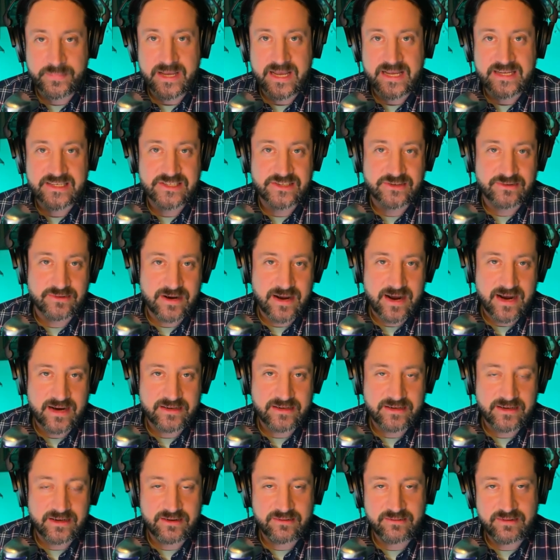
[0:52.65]
Best
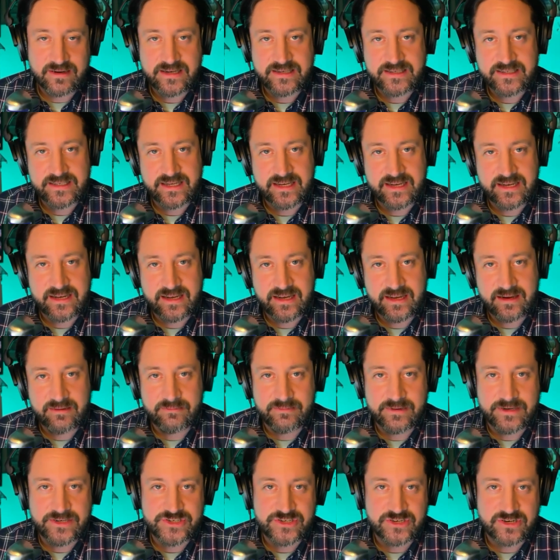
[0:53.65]
Director went to
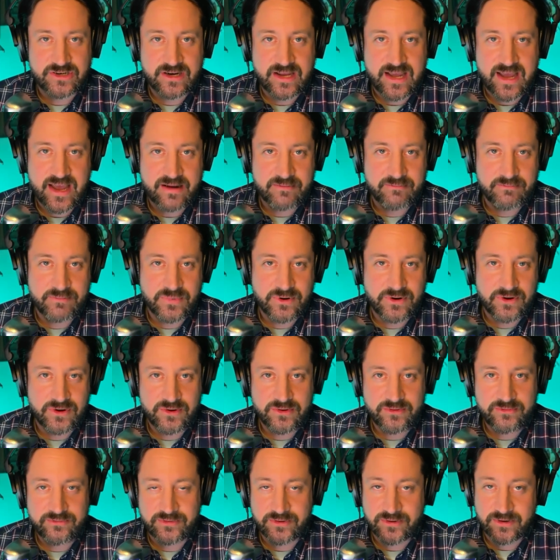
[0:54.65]
Richard
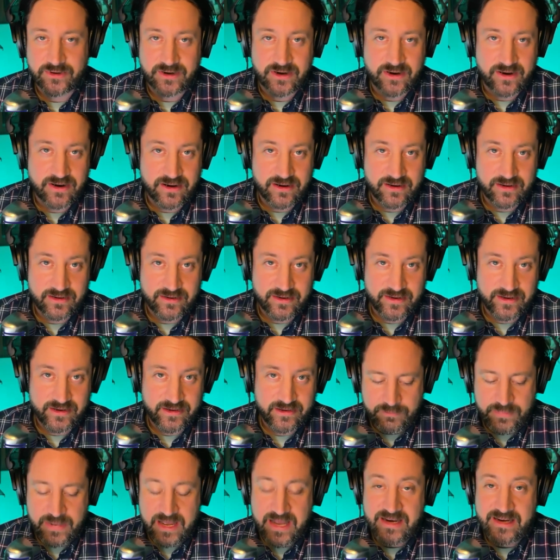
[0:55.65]
Attenborough for
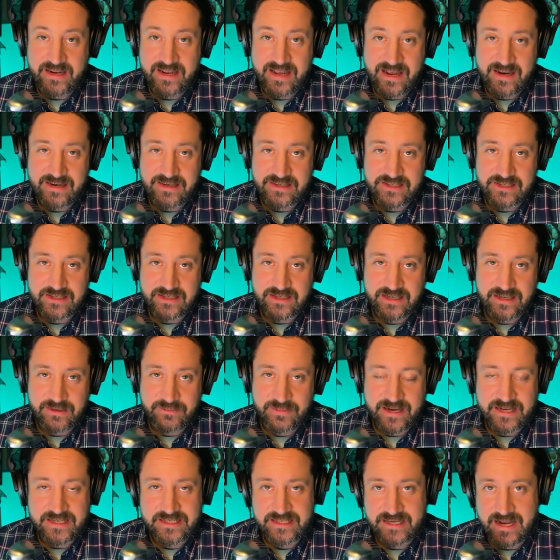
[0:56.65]
Gandhi. Ben Kingsley,
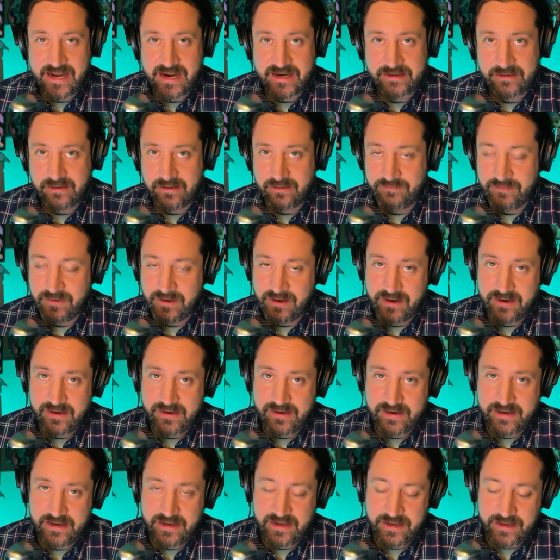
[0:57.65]
Best Actor for
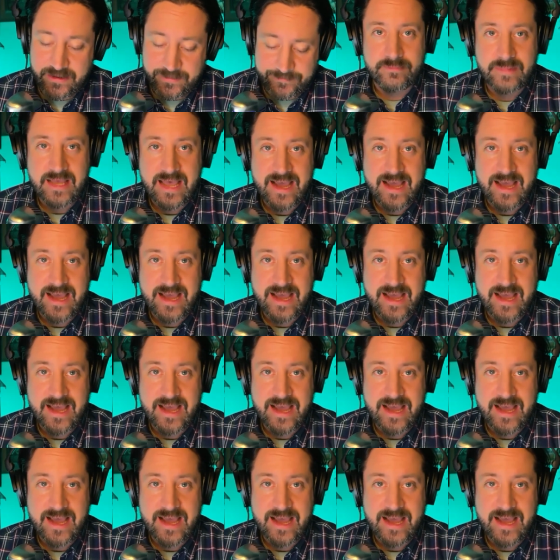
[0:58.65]
Gandhi.